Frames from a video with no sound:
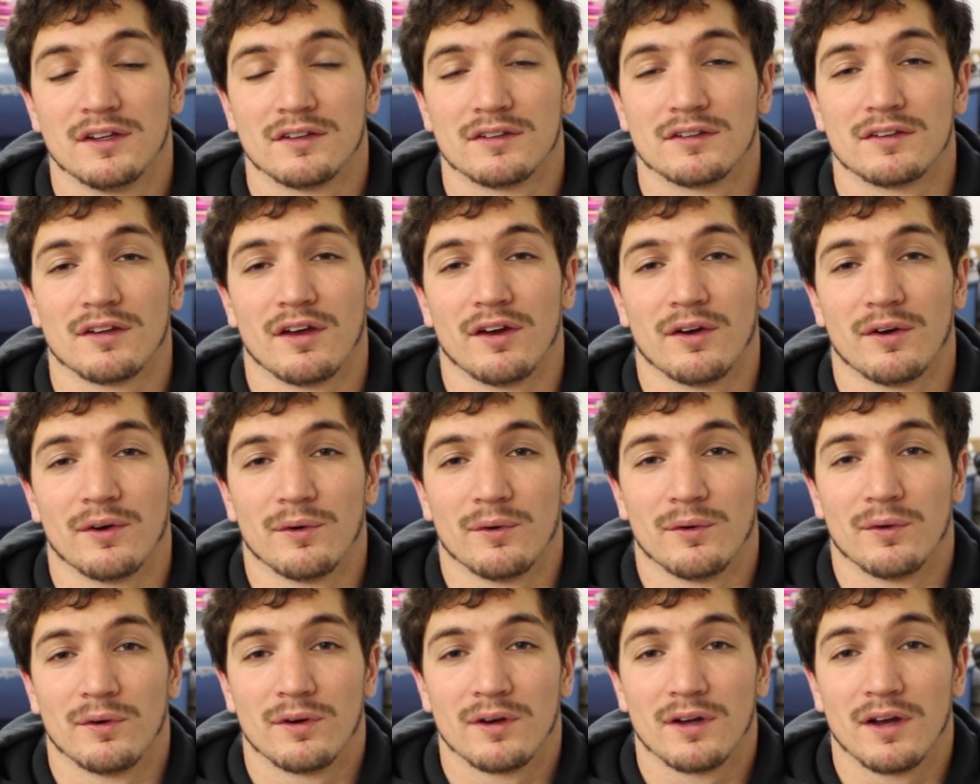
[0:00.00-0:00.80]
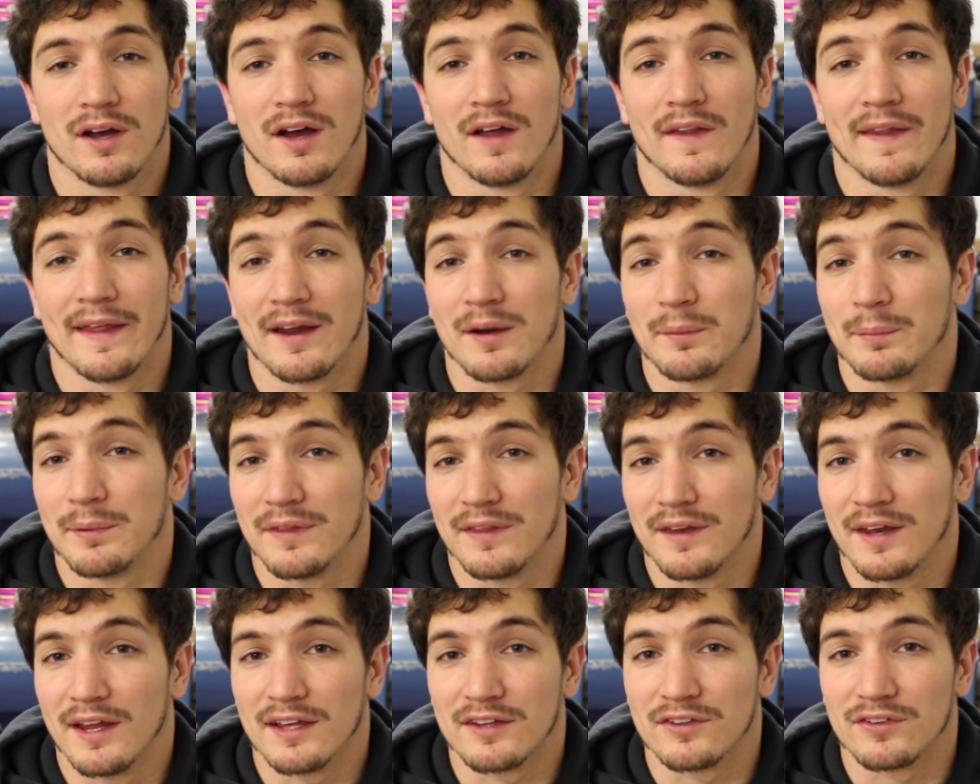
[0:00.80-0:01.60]
So that'll
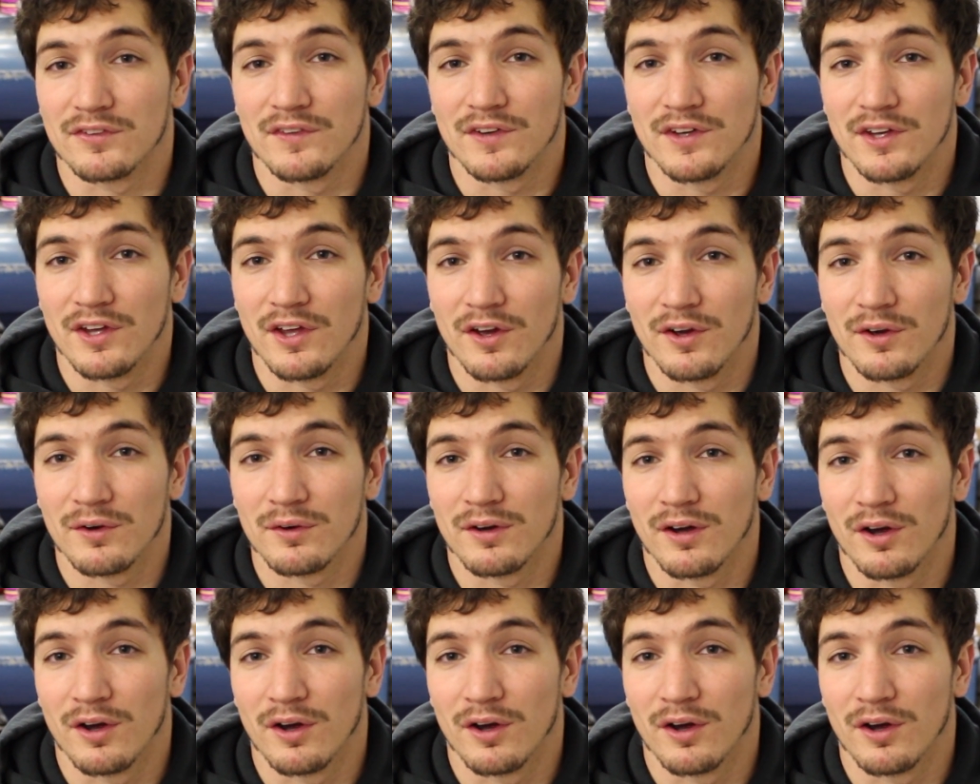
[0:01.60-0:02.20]
be the next video.